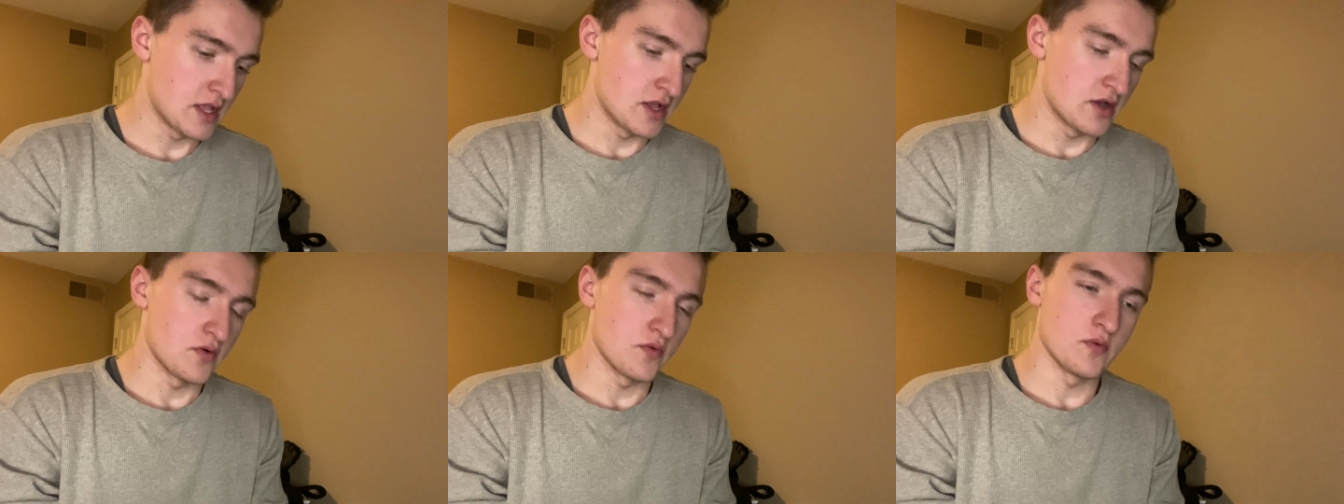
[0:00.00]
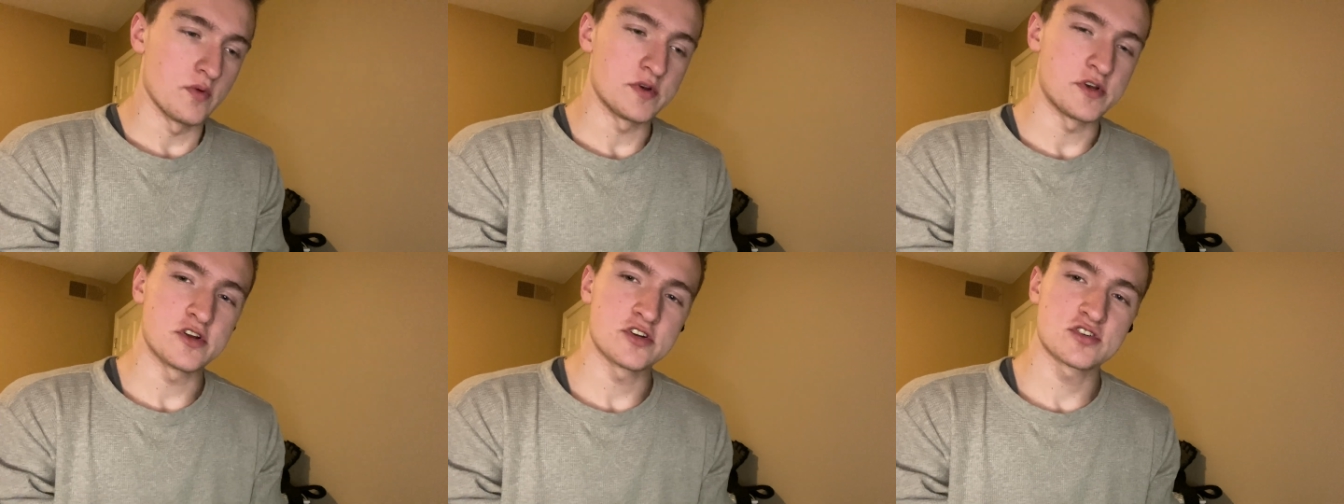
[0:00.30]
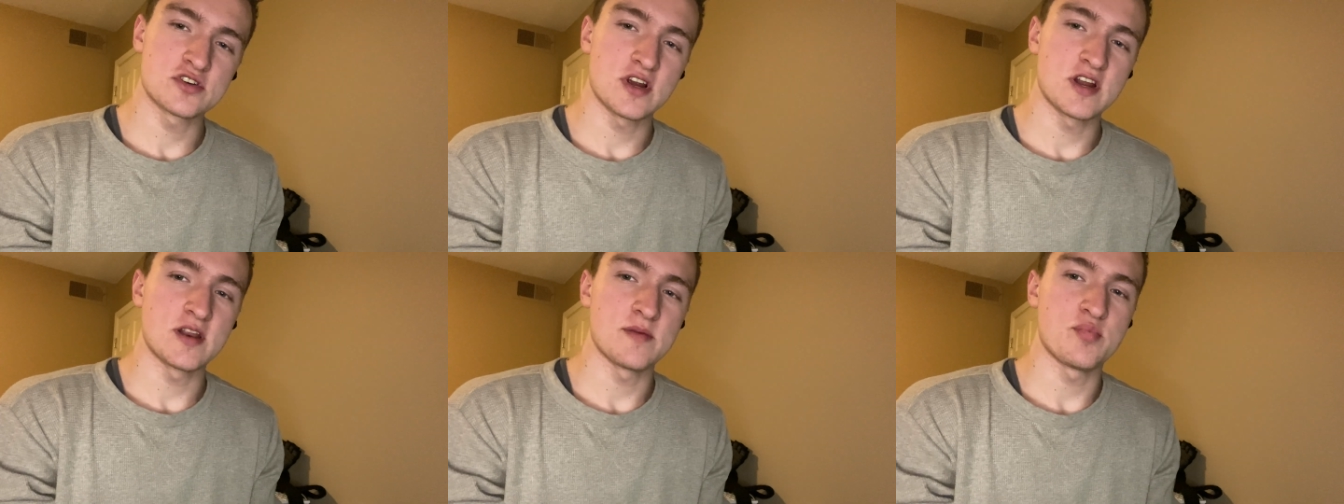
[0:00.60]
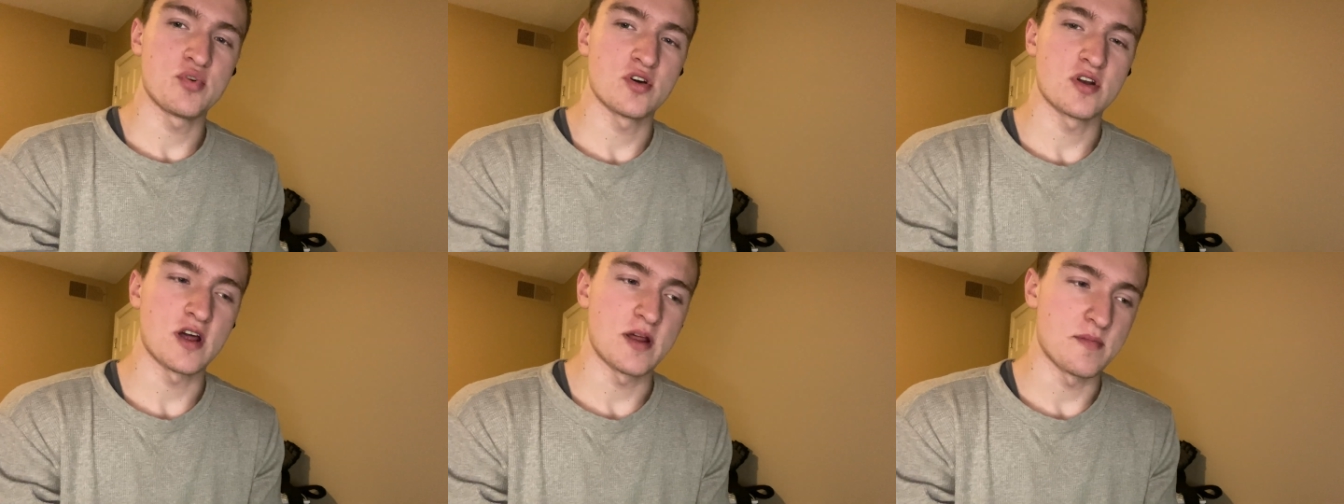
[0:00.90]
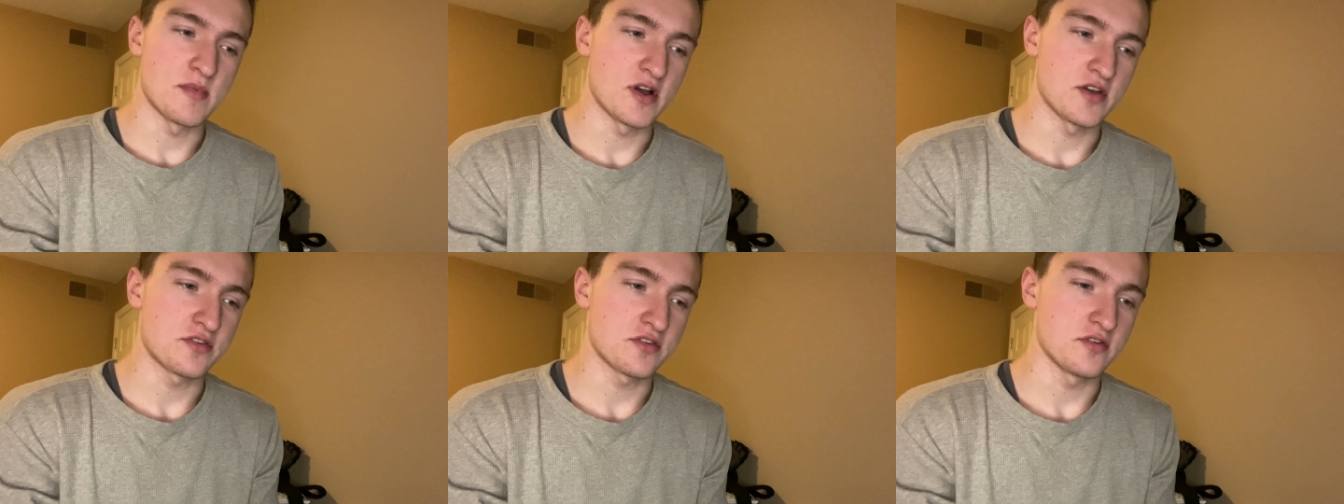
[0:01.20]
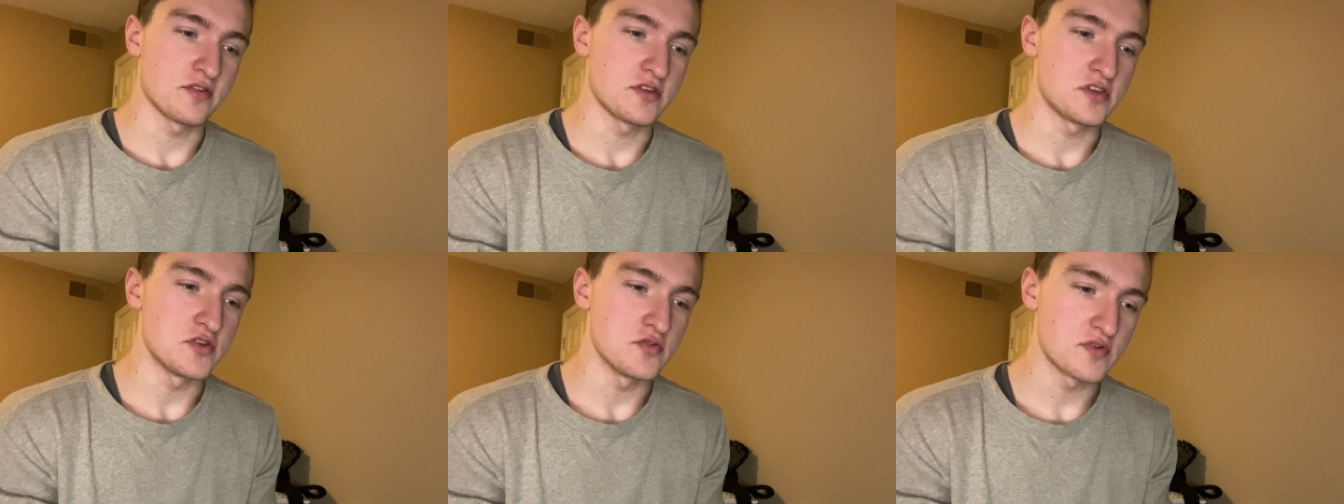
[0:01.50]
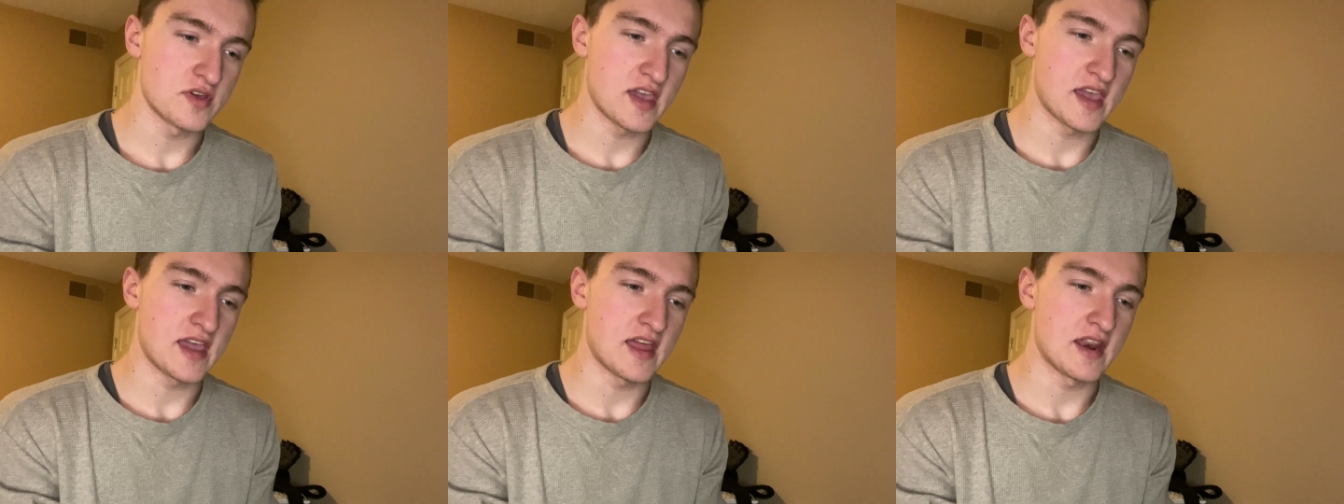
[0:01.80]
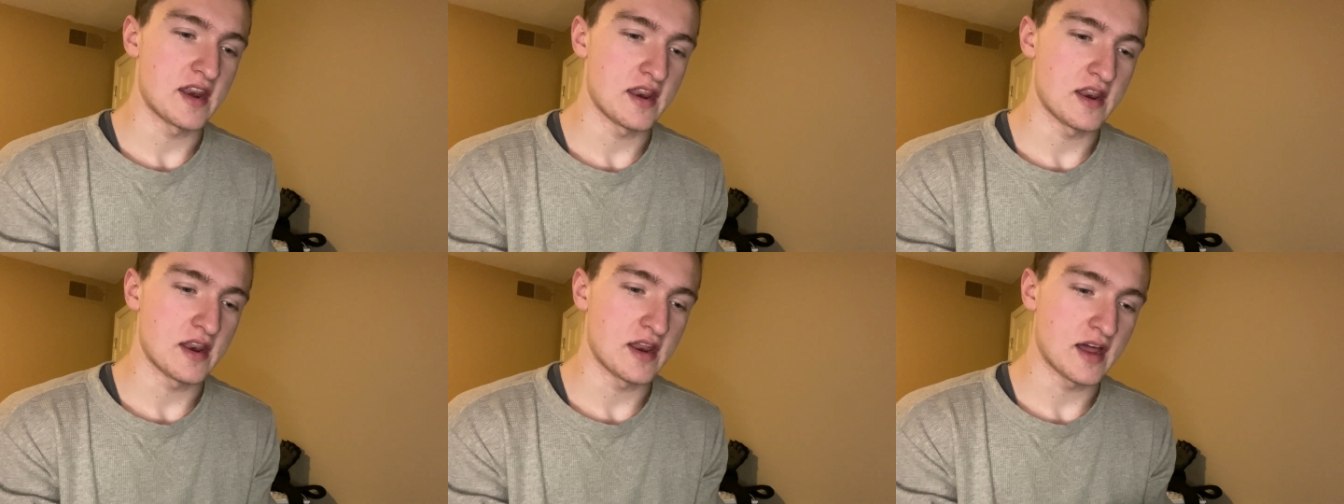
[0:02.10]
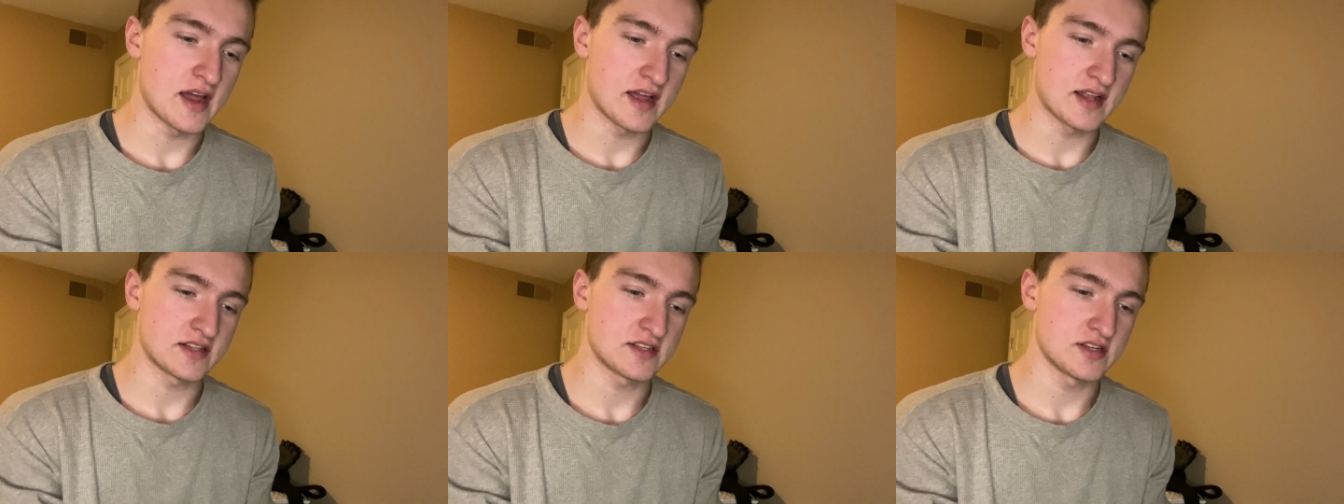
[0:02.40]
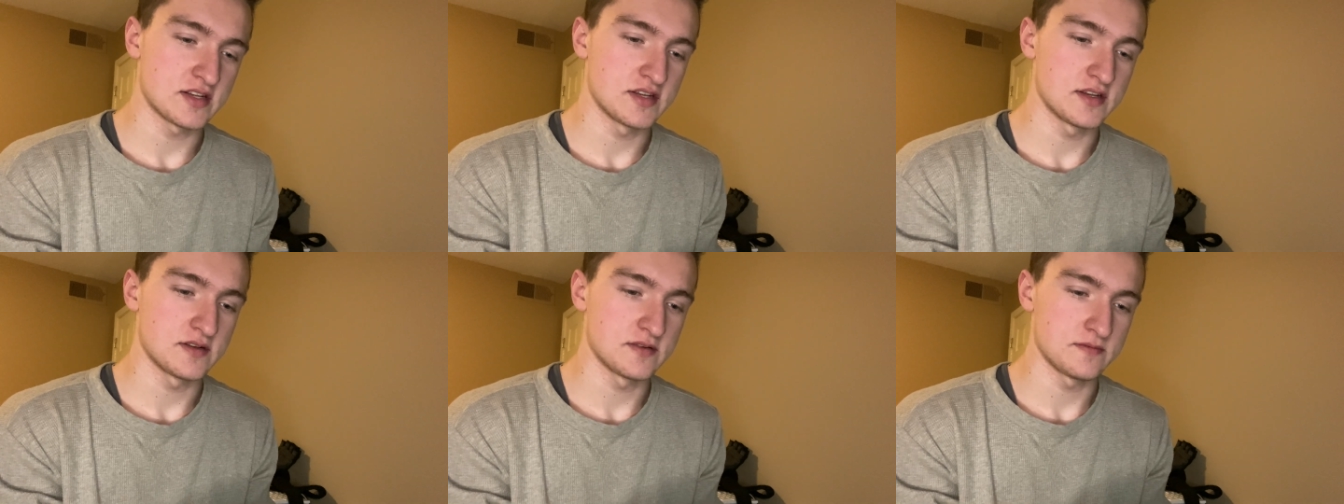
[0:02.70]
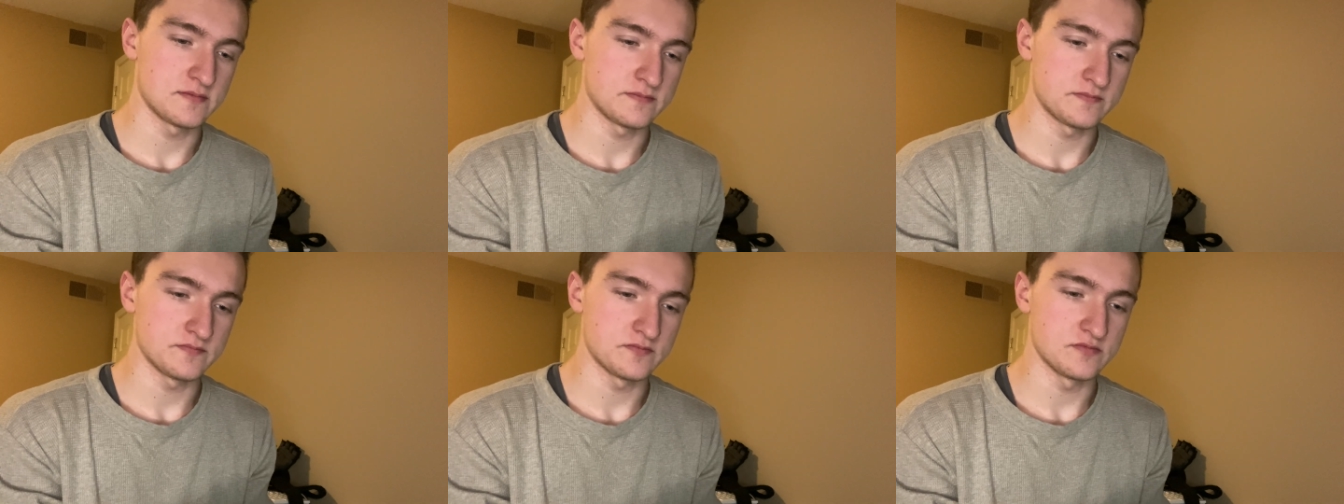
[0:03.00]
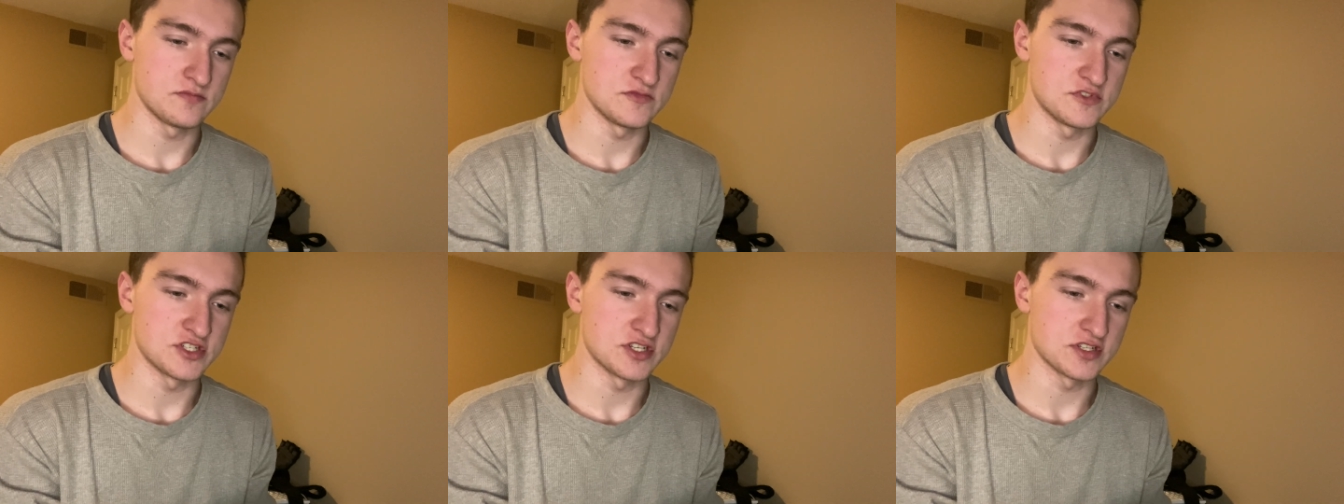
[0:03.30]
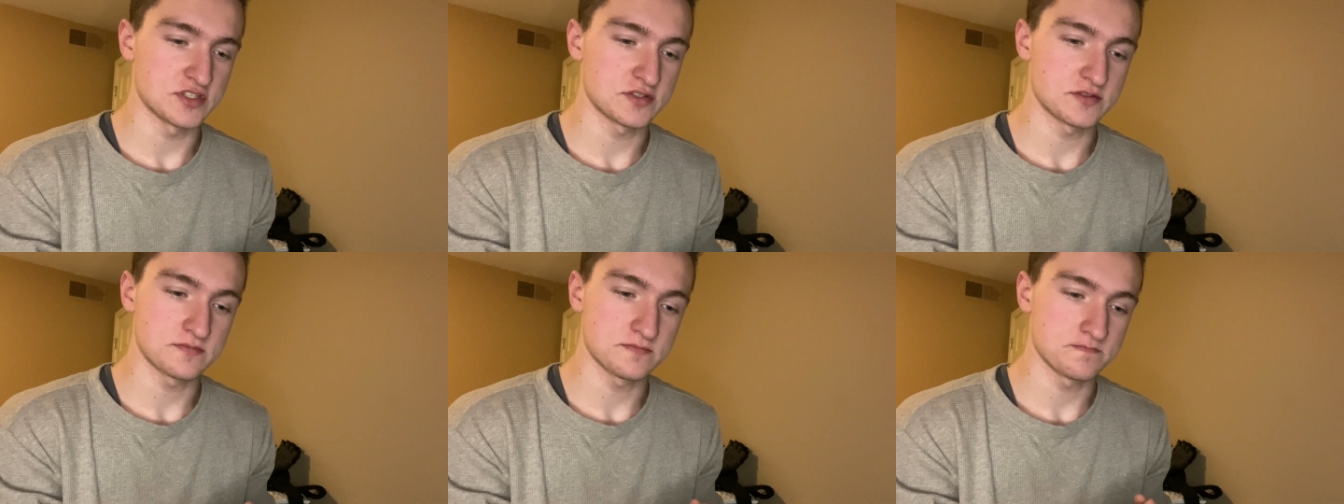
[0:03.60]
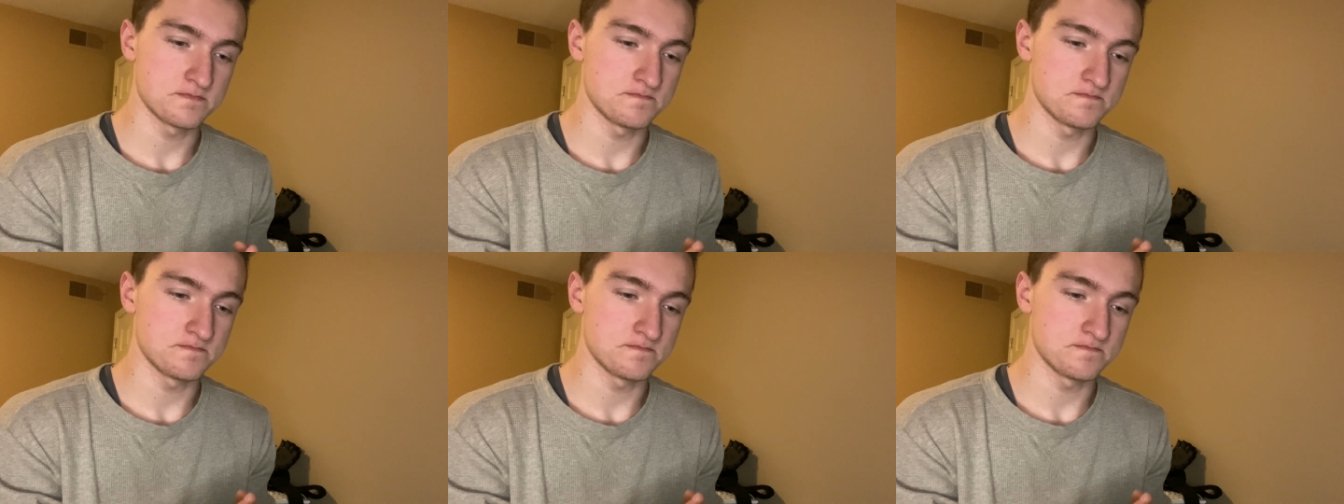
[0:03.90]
When you're trying to put on muscle, you cannot just